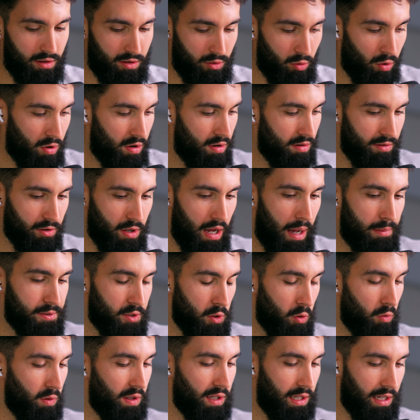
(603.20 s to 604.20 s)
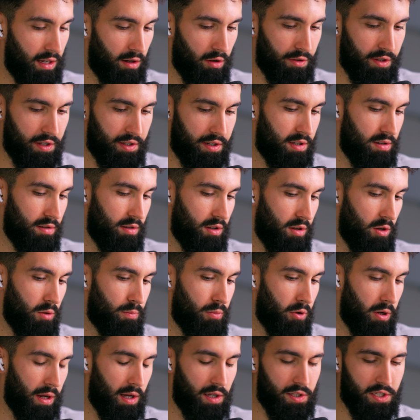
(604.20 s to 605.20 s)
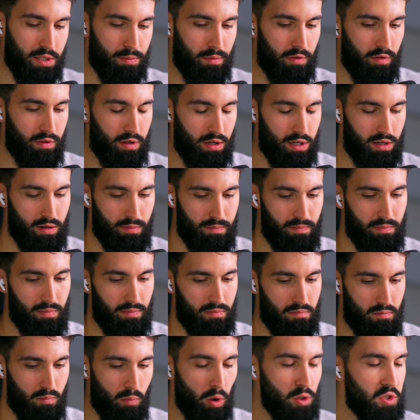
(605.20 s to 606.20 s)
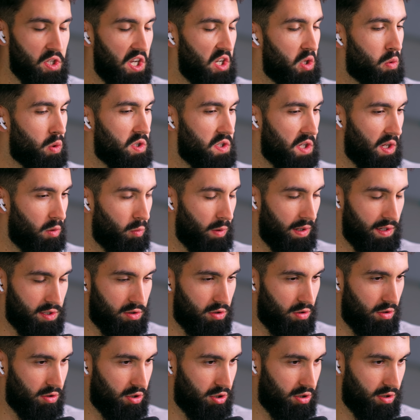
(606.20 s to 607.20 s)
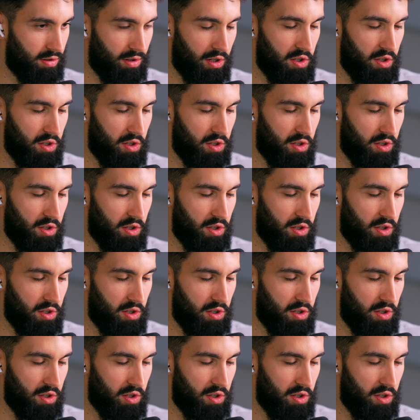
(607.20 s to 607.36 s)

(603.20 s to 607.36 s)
Jorn, you absolutely killed it. You put out some of the most interesting research